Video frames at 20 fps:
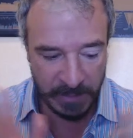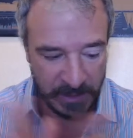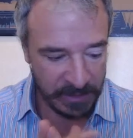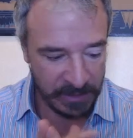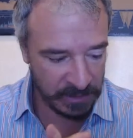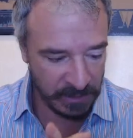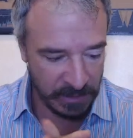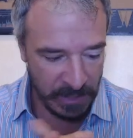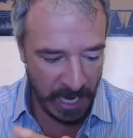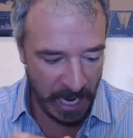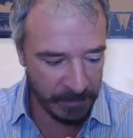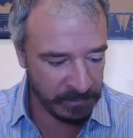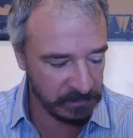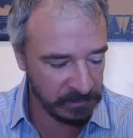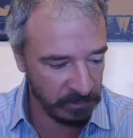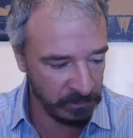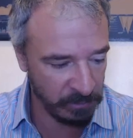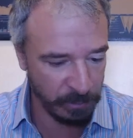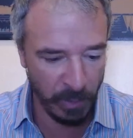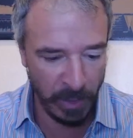He is an
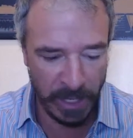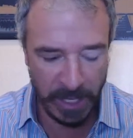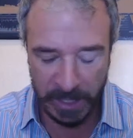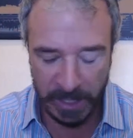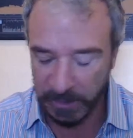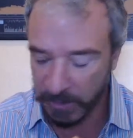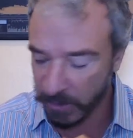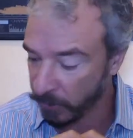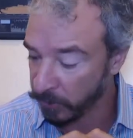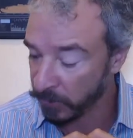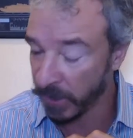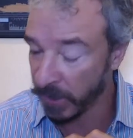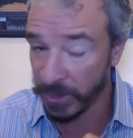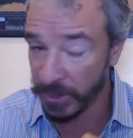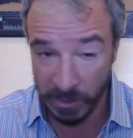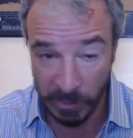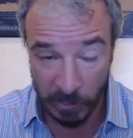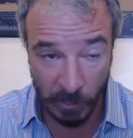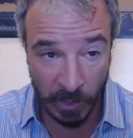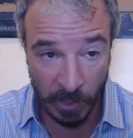absolute brain, a
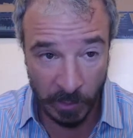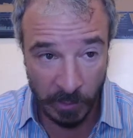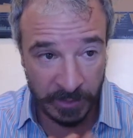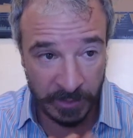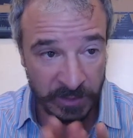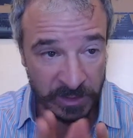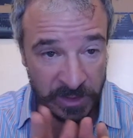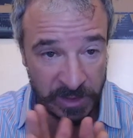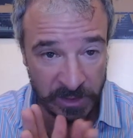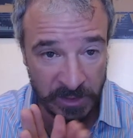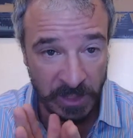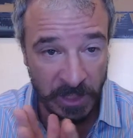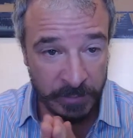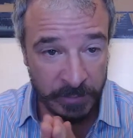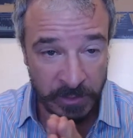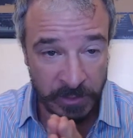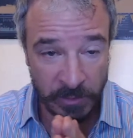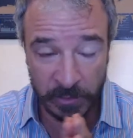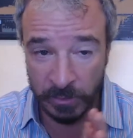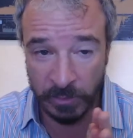pleasure to work with, and just an
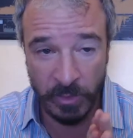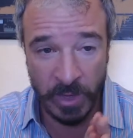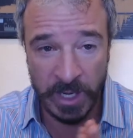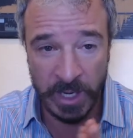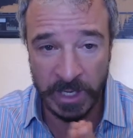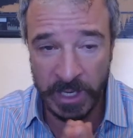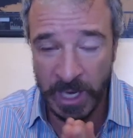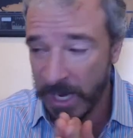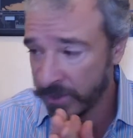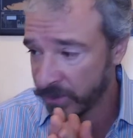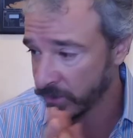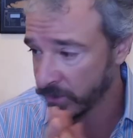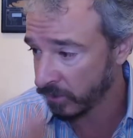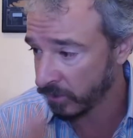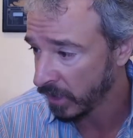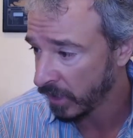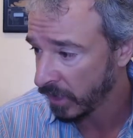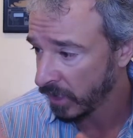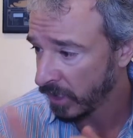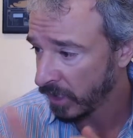absolute great guy.
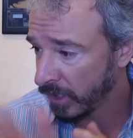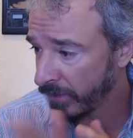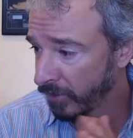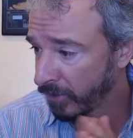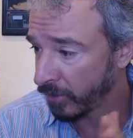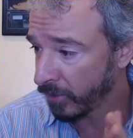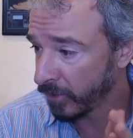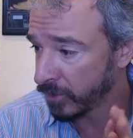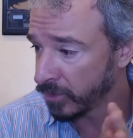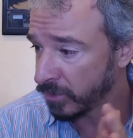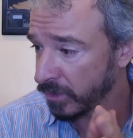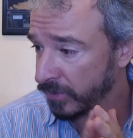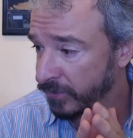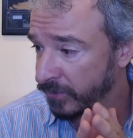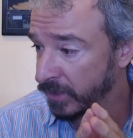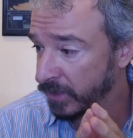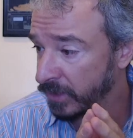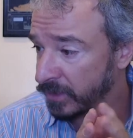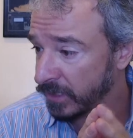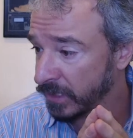So I would encourage you,
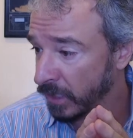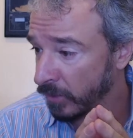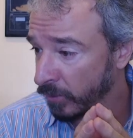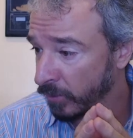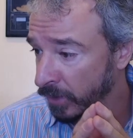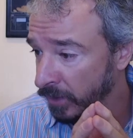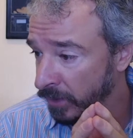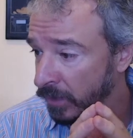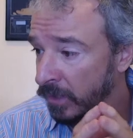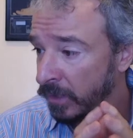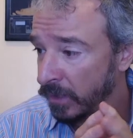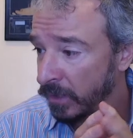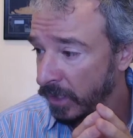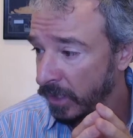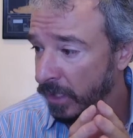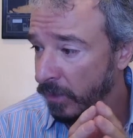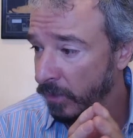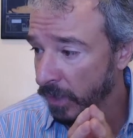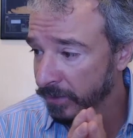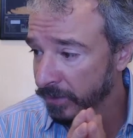if you didn't see that one,
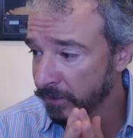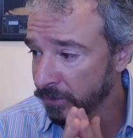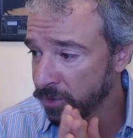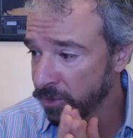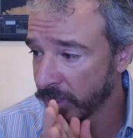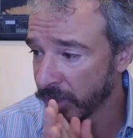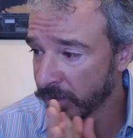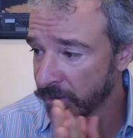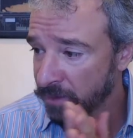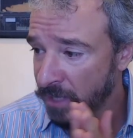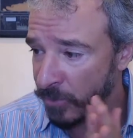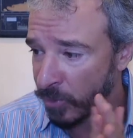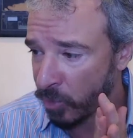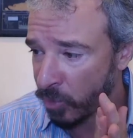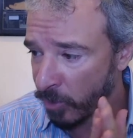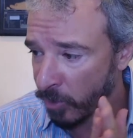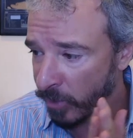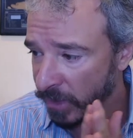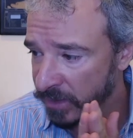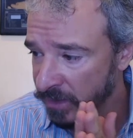go out there and check out Scott
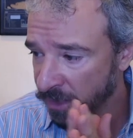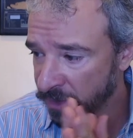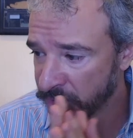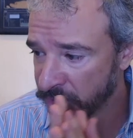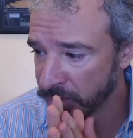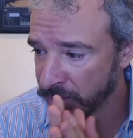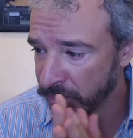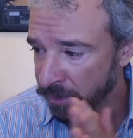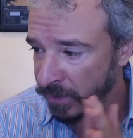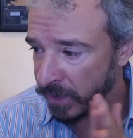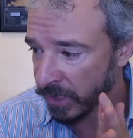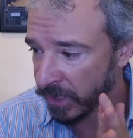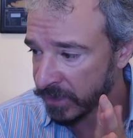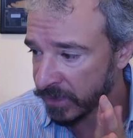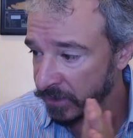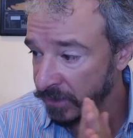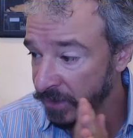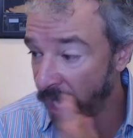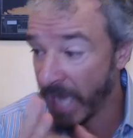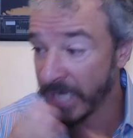McCormick's session and the
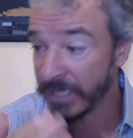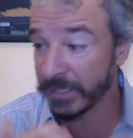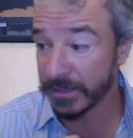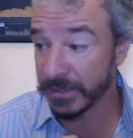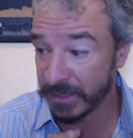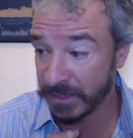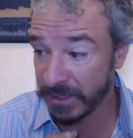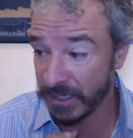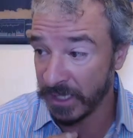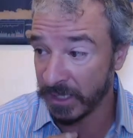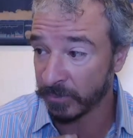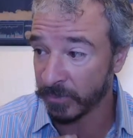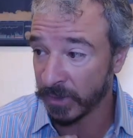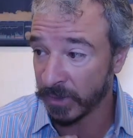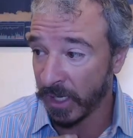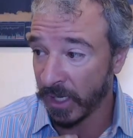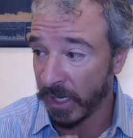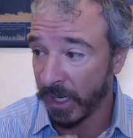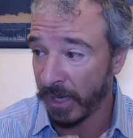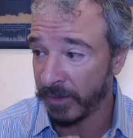XLT. I didn't see it,
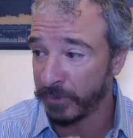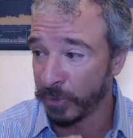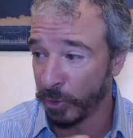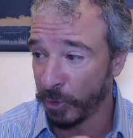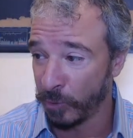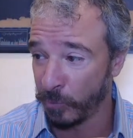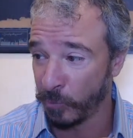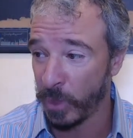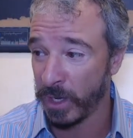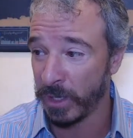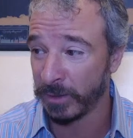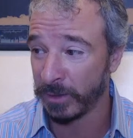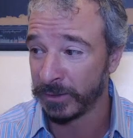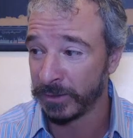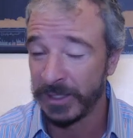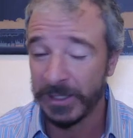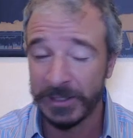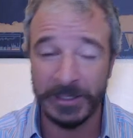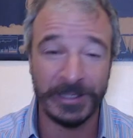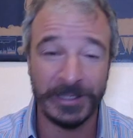but I know him
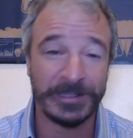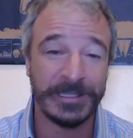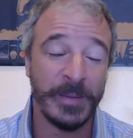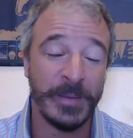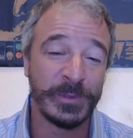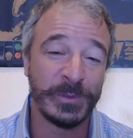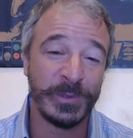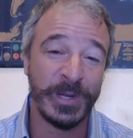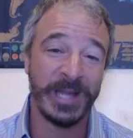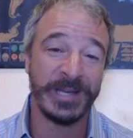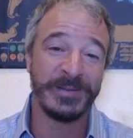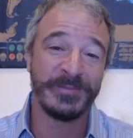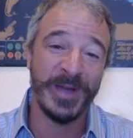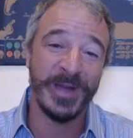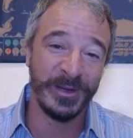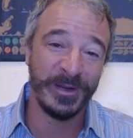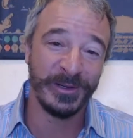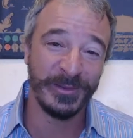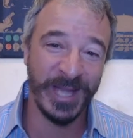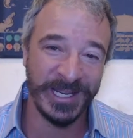well. A lot of times when I need
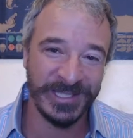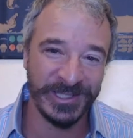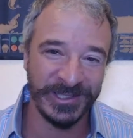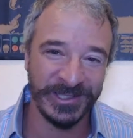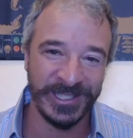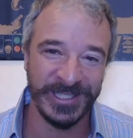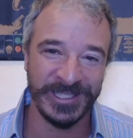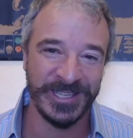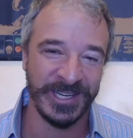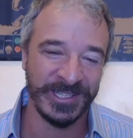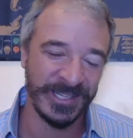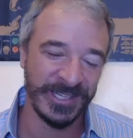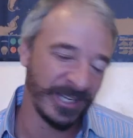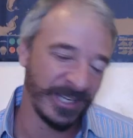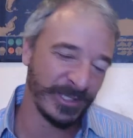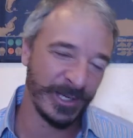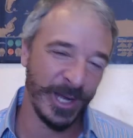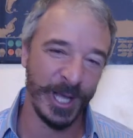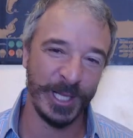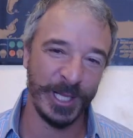my own XLT session, I
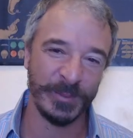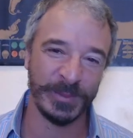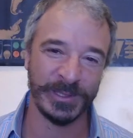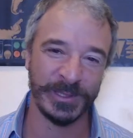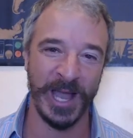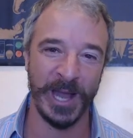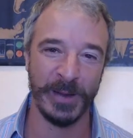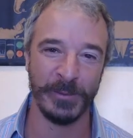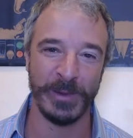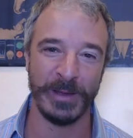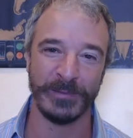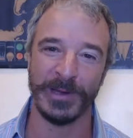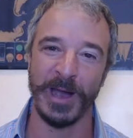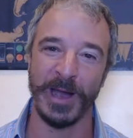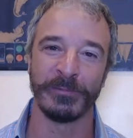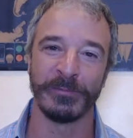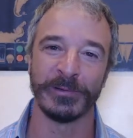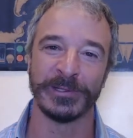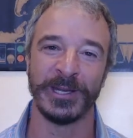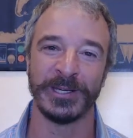just call up Scott and we have a
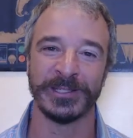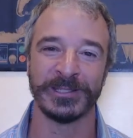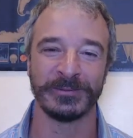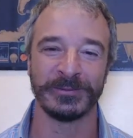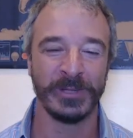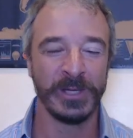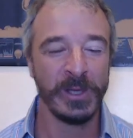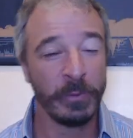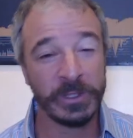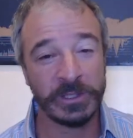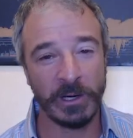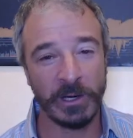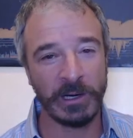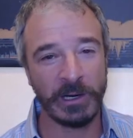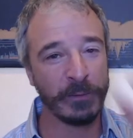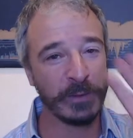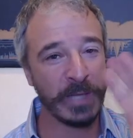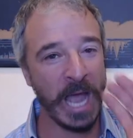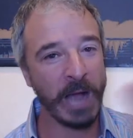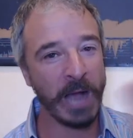conversation. We start
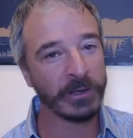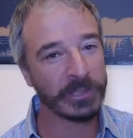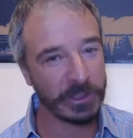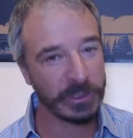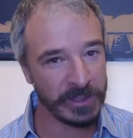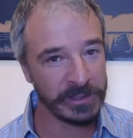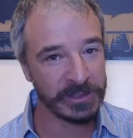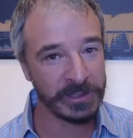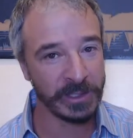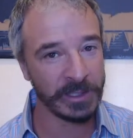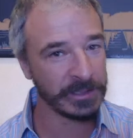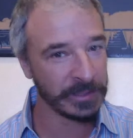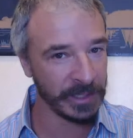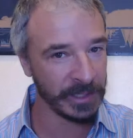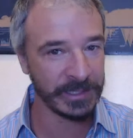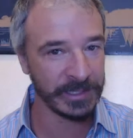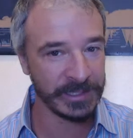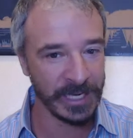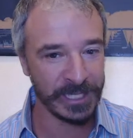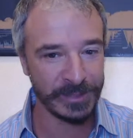off with house music because he
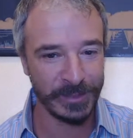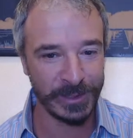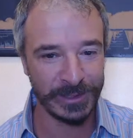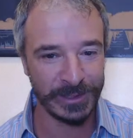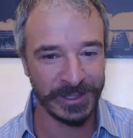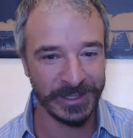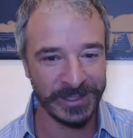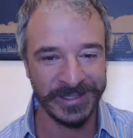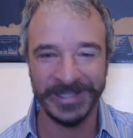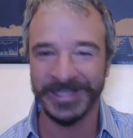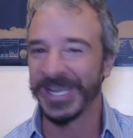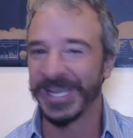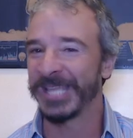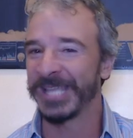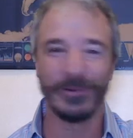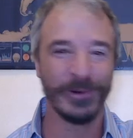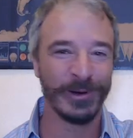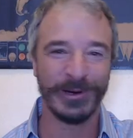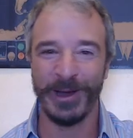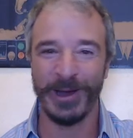likes house music, and
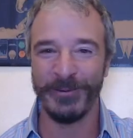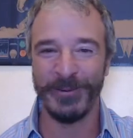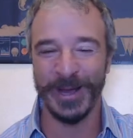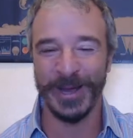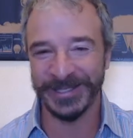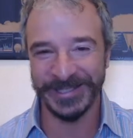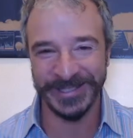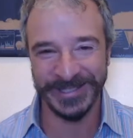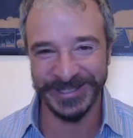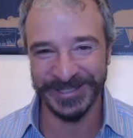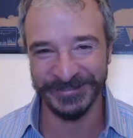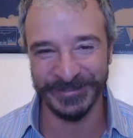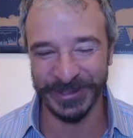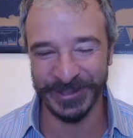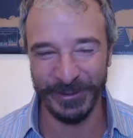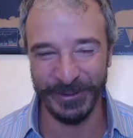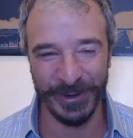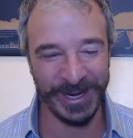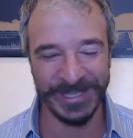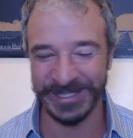then we work our way into some
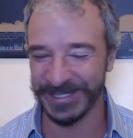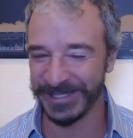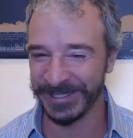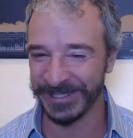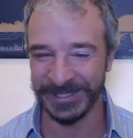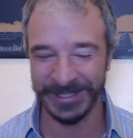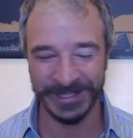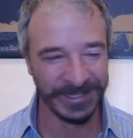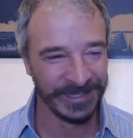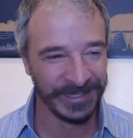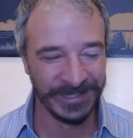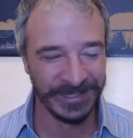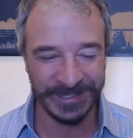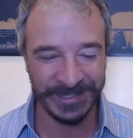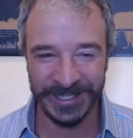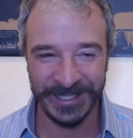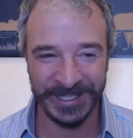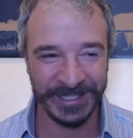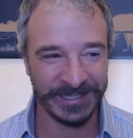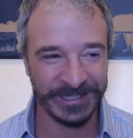crazy
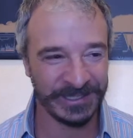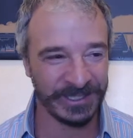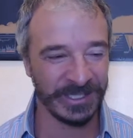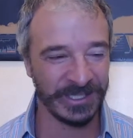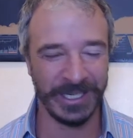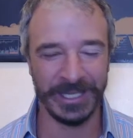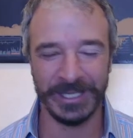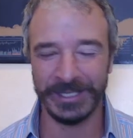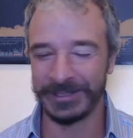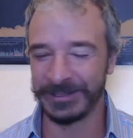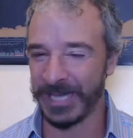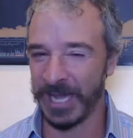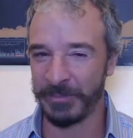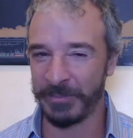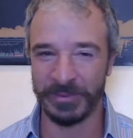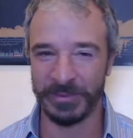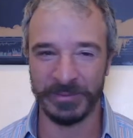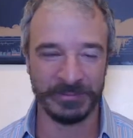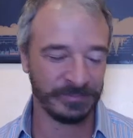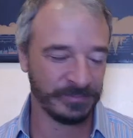just
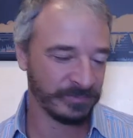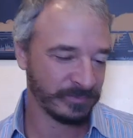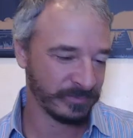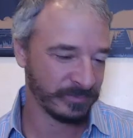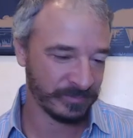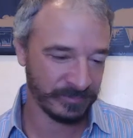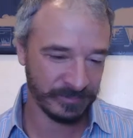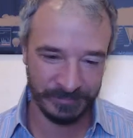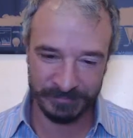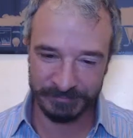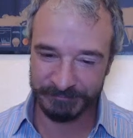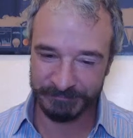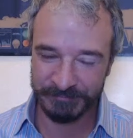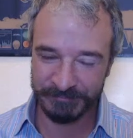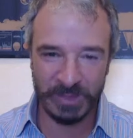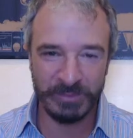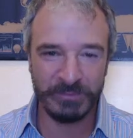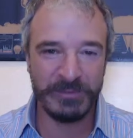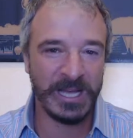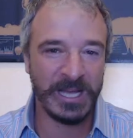in-depth
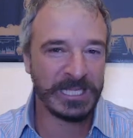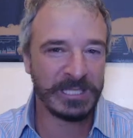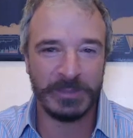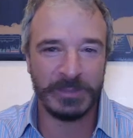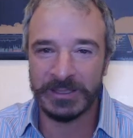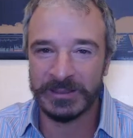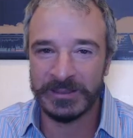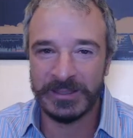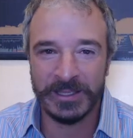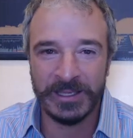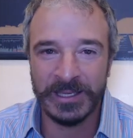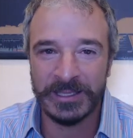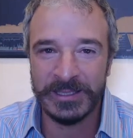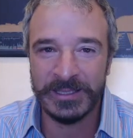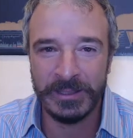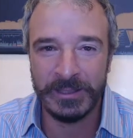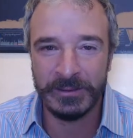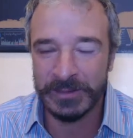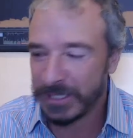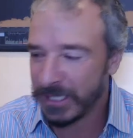investment
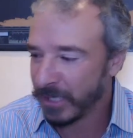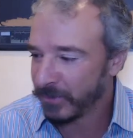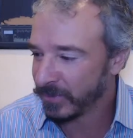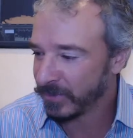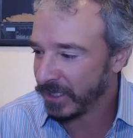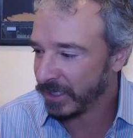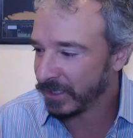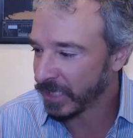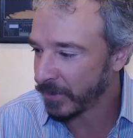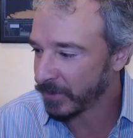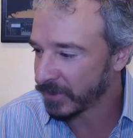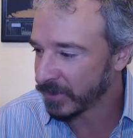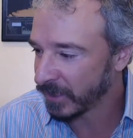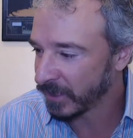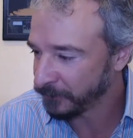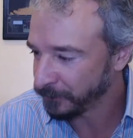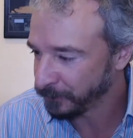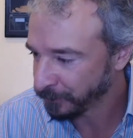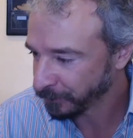CMT type stuff.